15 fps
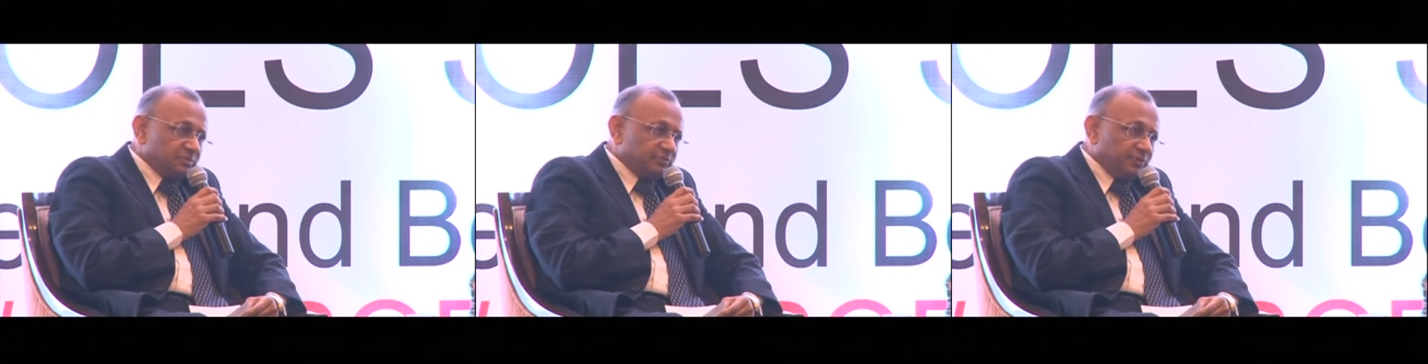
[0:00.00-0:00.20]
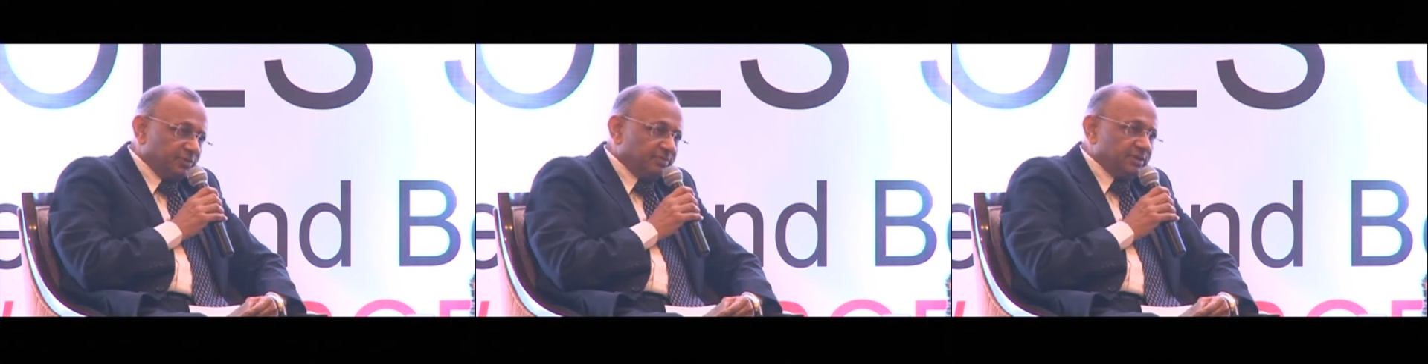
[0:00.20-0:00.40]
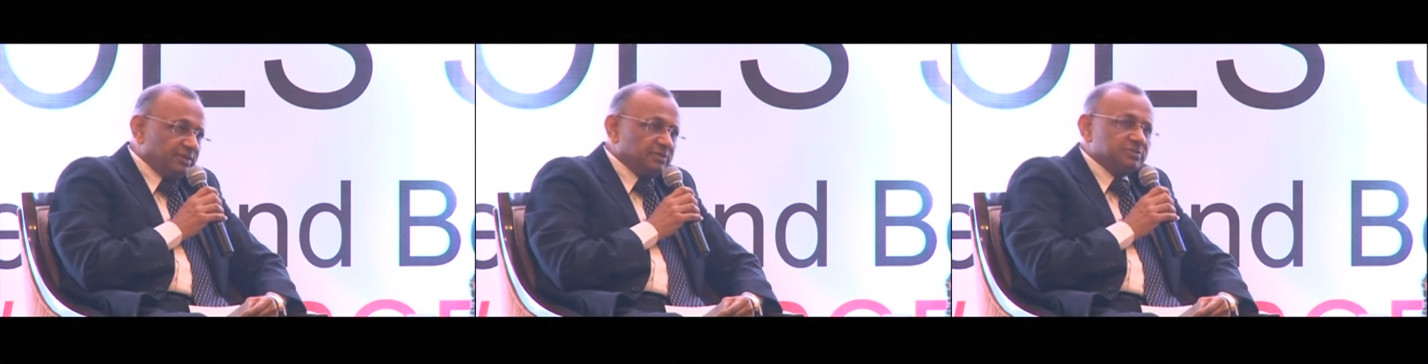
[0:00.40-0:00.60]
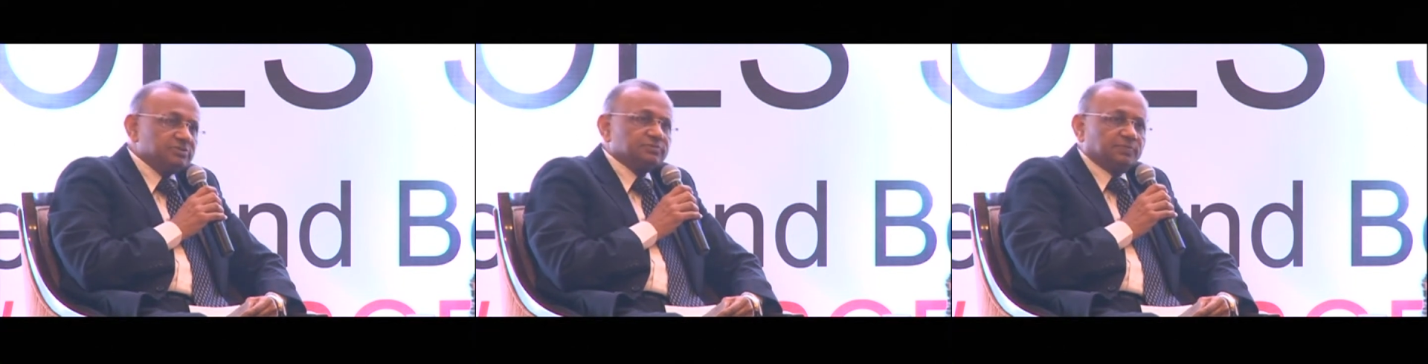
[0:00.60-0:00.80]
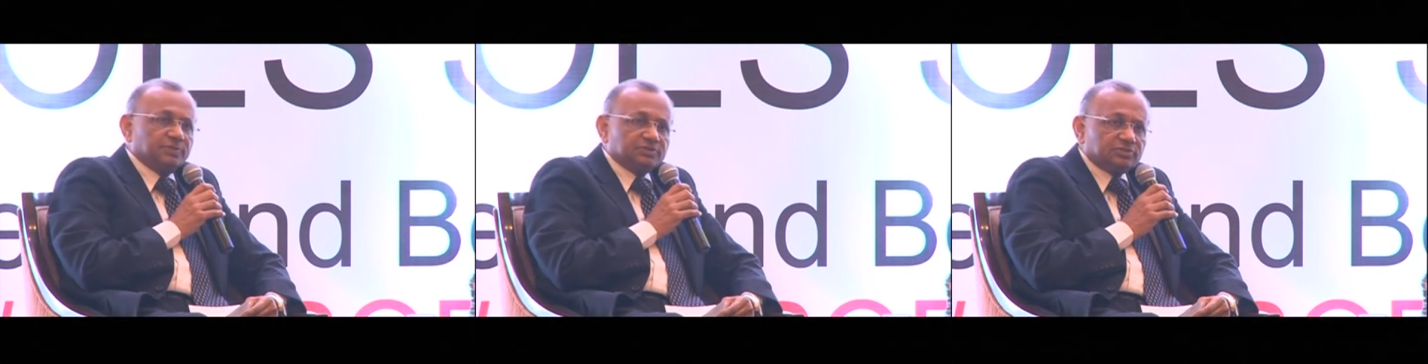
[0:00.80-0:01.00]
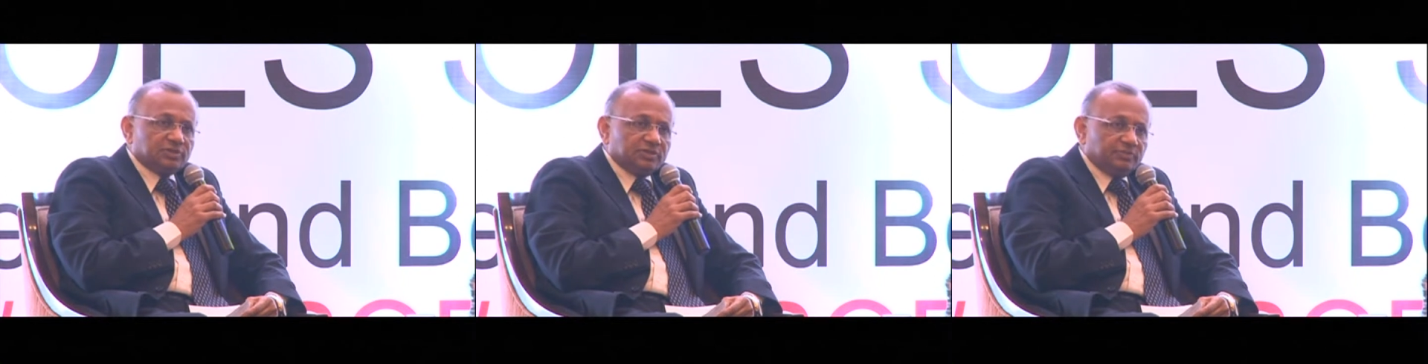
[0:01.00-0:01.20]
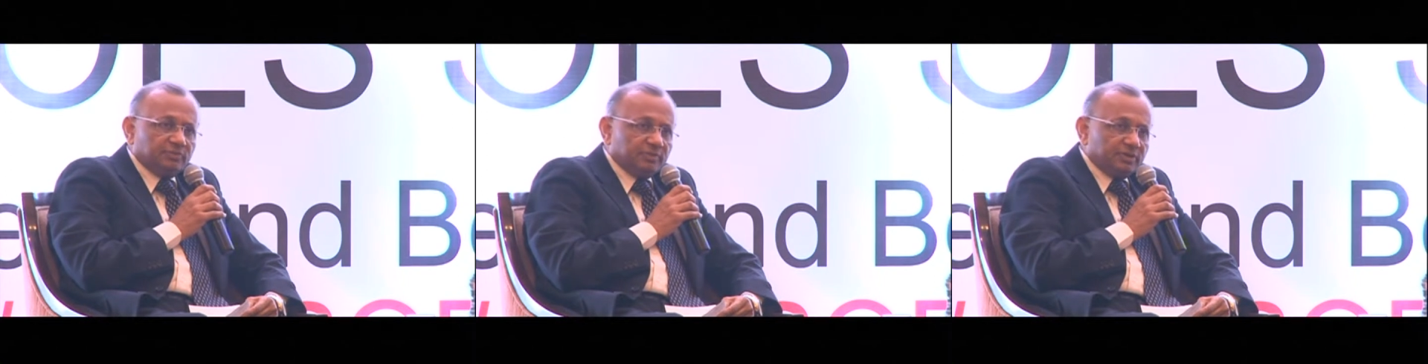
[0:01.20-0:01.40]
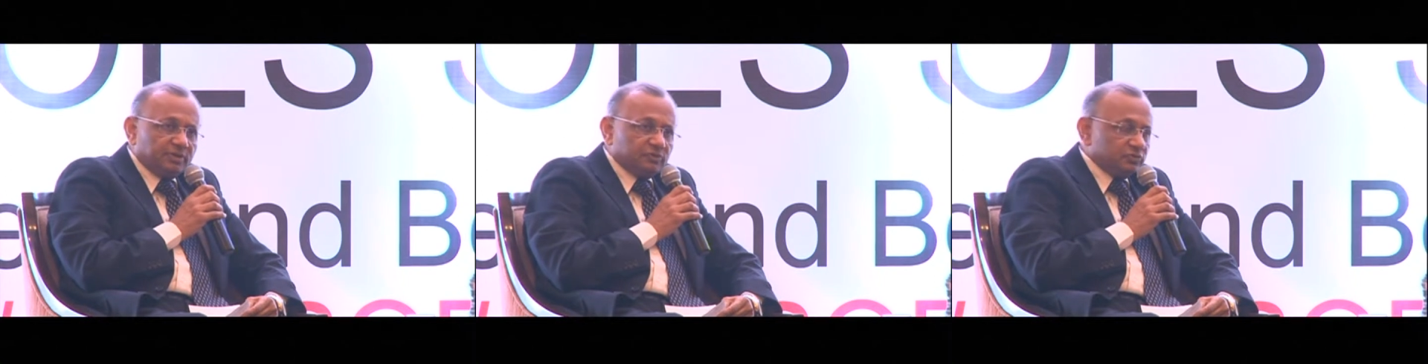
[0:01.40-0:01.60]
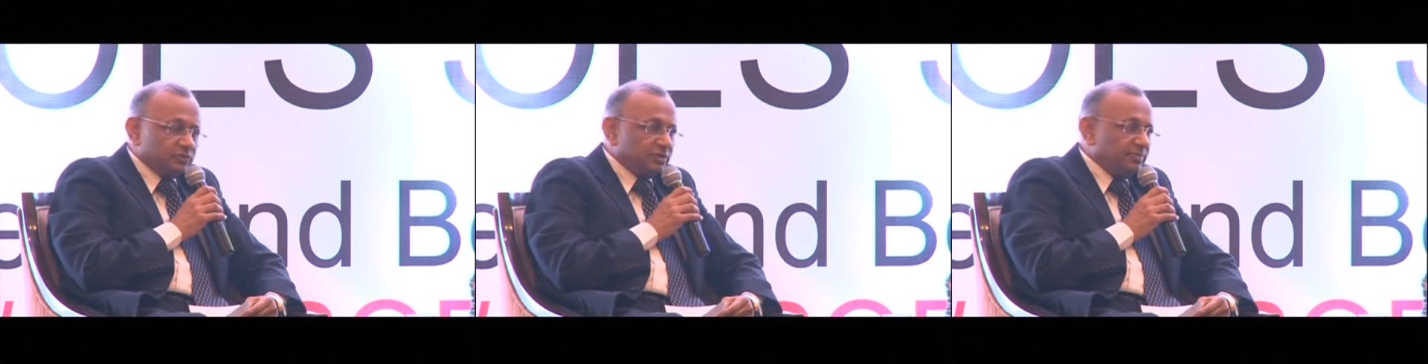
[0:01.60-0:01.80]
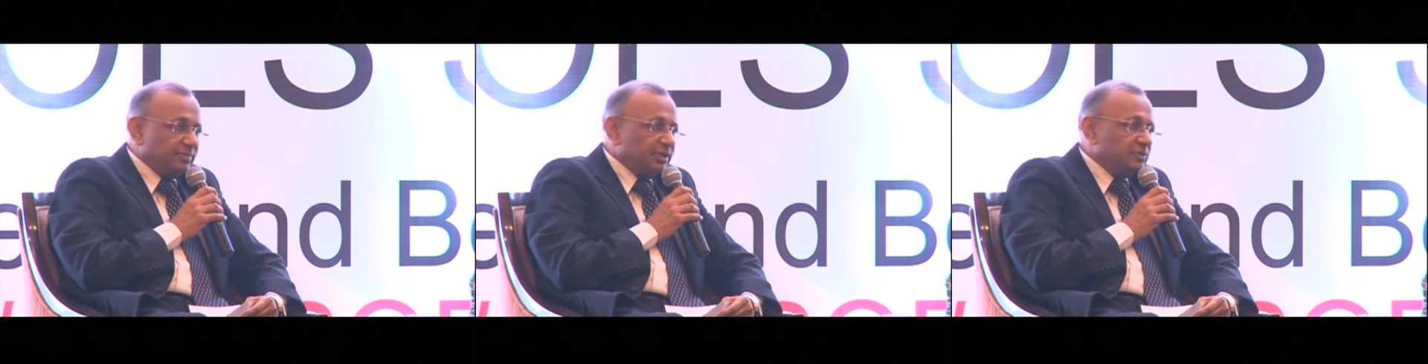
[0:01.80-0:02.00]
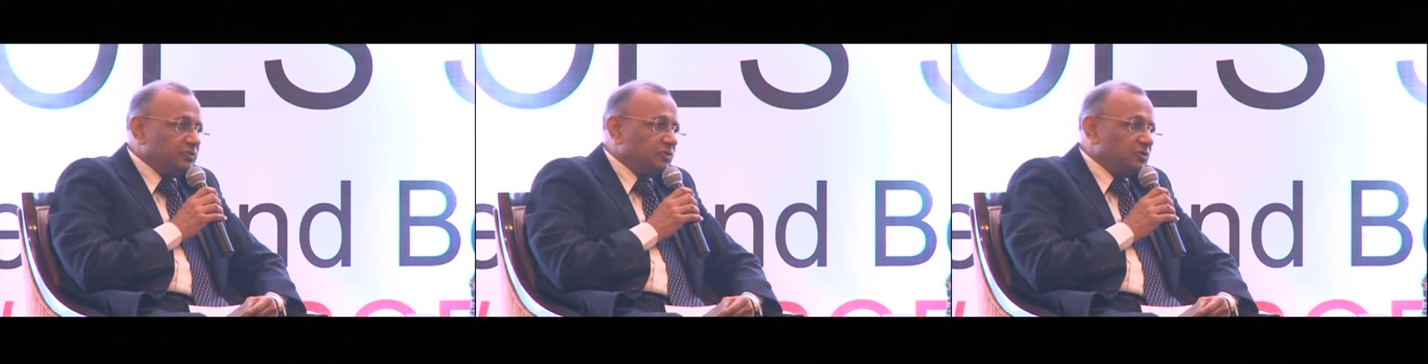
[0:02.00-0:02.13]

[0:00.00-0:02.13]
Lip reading: women, especially women who remain